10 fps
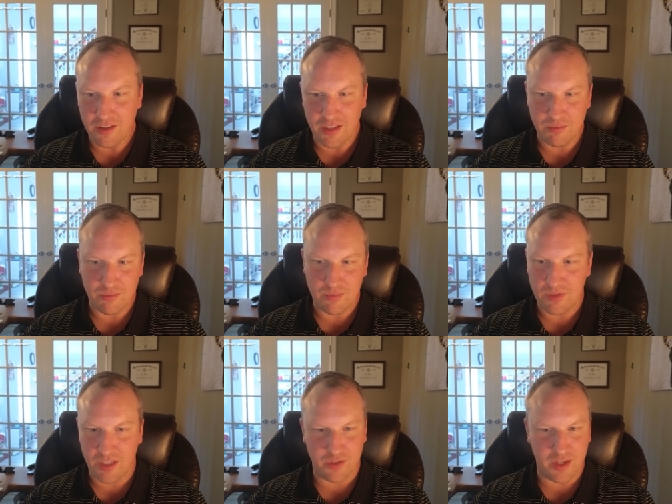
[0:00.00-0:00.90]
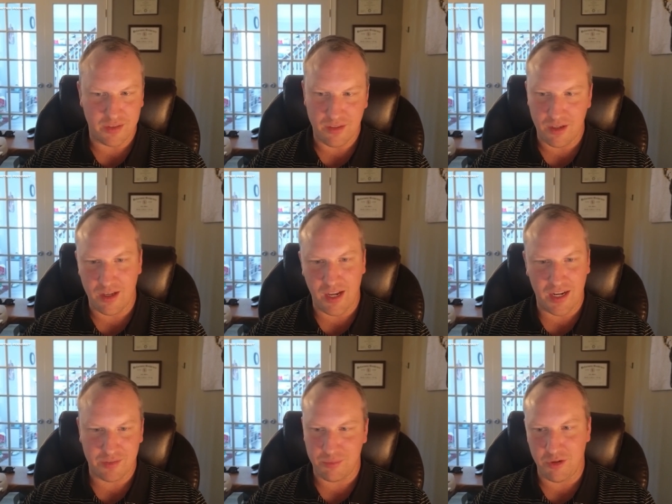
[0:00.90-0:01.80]
that is like the I
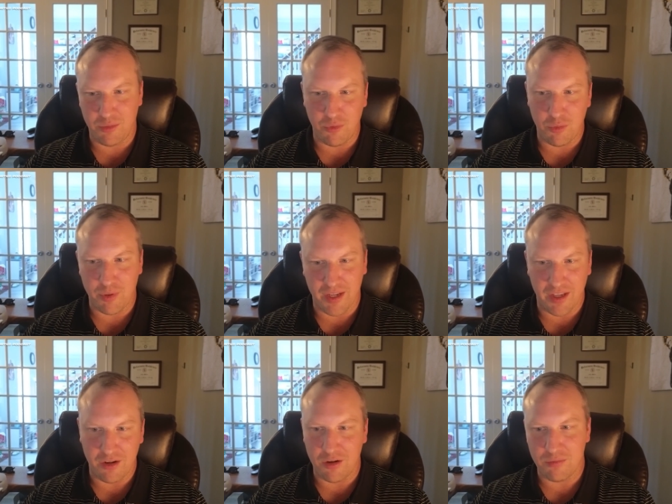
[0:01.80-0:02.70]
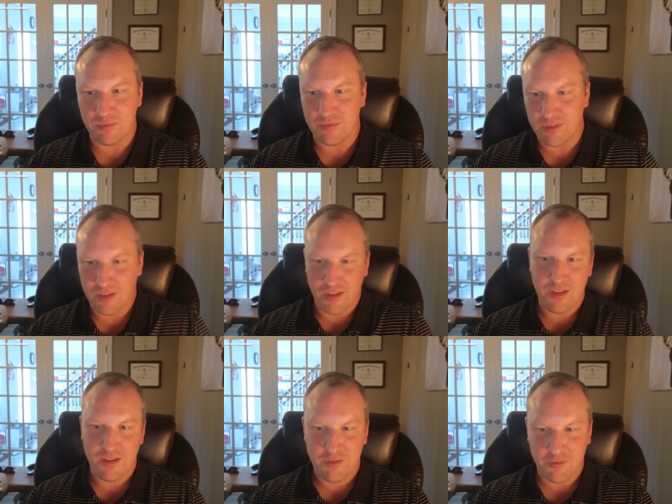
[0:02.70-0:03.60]
guess you know more beginner
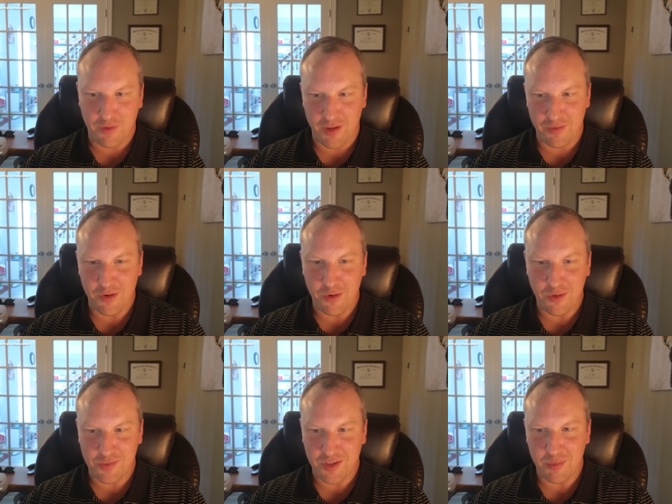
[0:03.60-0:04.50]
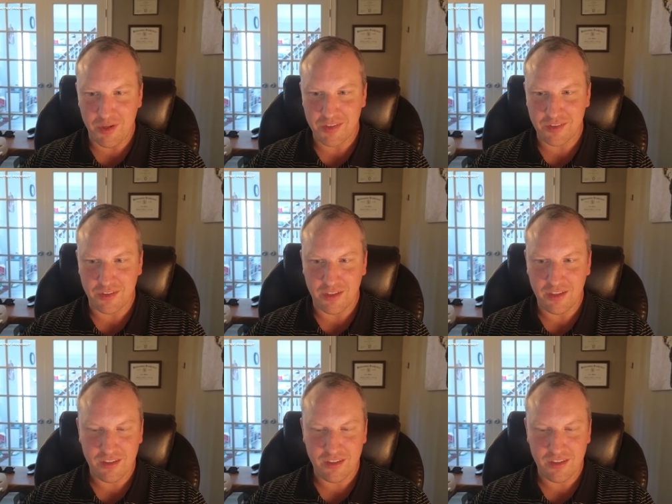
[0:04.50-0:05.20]
flavored wholesale basically.